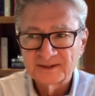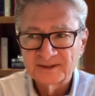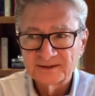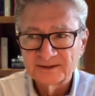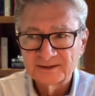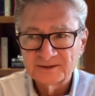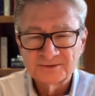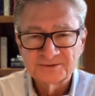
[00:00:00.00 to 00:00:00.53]

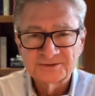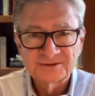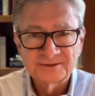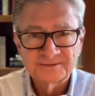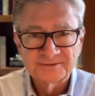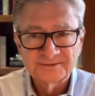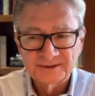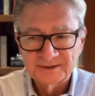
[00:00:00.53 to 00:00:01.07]
the use
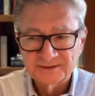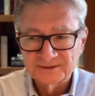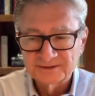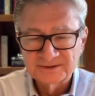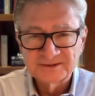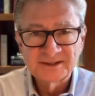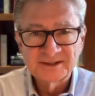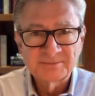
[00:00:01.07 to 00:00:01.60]
of uh,
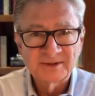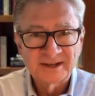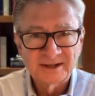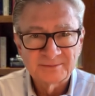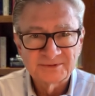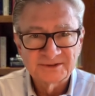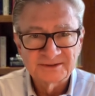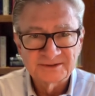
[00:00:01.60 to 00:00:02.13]
sleep
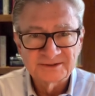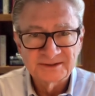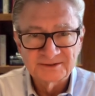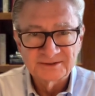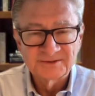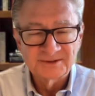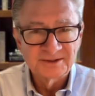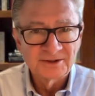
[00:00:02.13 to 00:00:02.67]
labs is
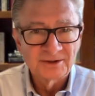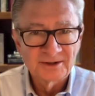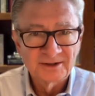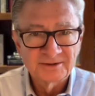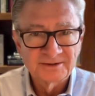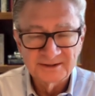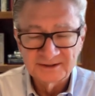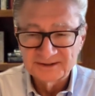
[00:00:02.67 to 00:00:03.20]
it's very
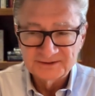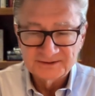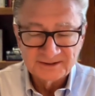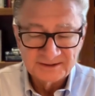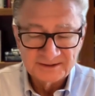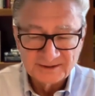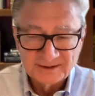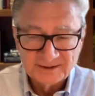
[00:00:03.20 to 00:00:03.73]
hard, at least
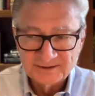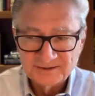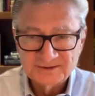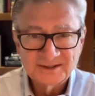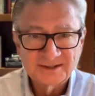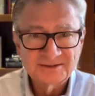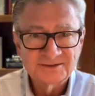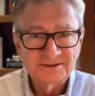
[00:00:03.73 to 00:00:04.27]
in the United
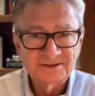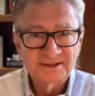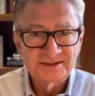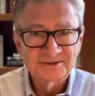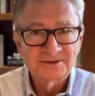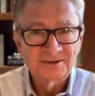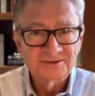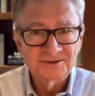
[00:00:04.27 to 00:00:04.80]
States. It
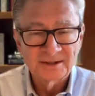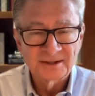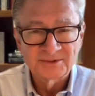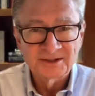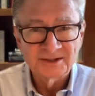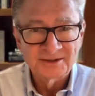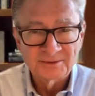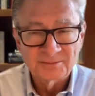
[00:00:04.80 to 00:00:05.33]
takes a long time
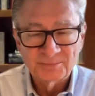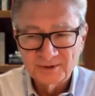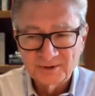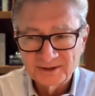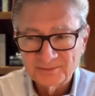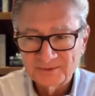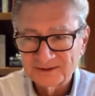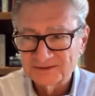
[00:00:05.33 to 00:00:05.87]
to get an
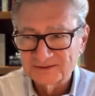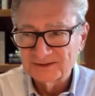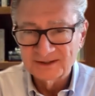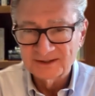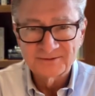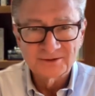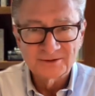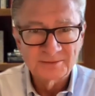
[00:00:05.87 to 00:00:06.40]
appointment. It's
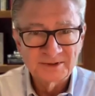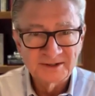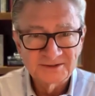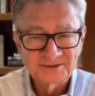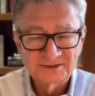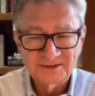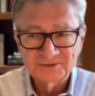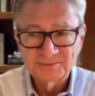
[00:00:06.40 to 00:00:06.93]
not a very
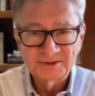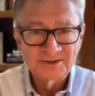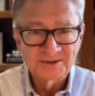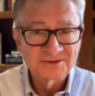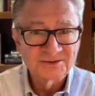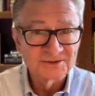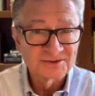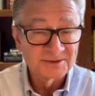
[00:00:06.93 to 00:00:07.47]
pleasant
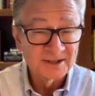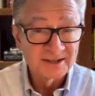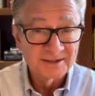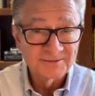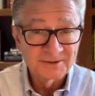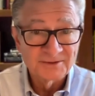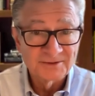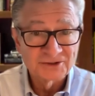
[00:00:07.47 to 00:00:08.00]
experience. There's a lot
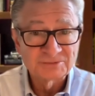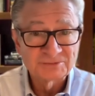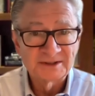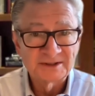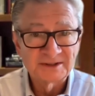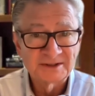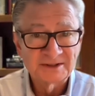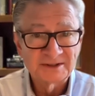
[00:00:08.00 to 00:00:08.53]
of
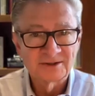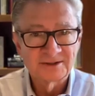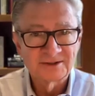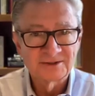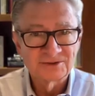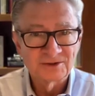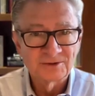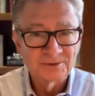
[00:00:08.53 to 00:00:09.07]
investment has gone
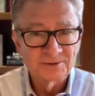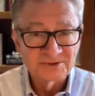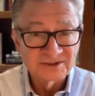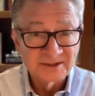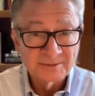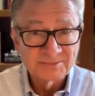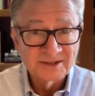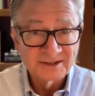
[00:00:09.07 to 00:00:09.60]
into home
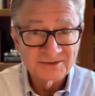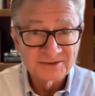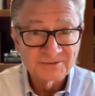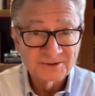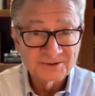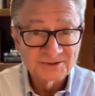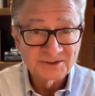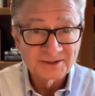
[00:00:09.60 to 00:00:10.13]
sleep tests, mm-hmm.
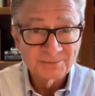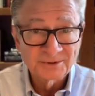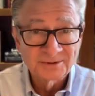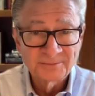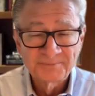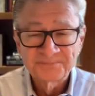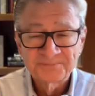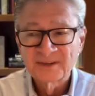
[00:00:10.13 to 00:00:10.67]
for mm.
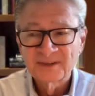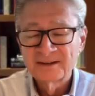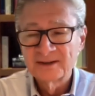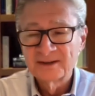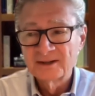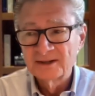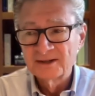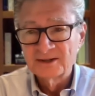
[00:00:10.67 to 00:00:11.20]
example.
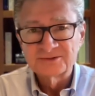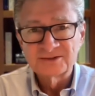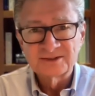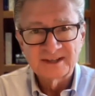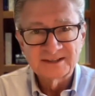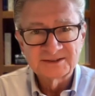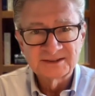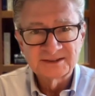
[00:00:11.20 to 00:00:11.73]
So
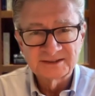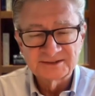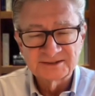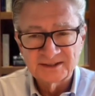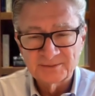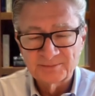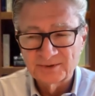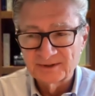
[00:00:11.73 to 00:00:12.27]
that's an
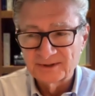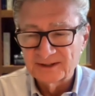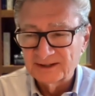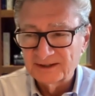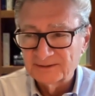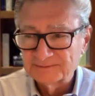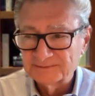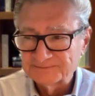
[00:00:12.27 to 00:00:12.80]
example.
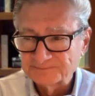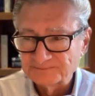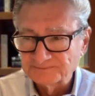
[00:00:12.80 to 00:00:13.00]
Um,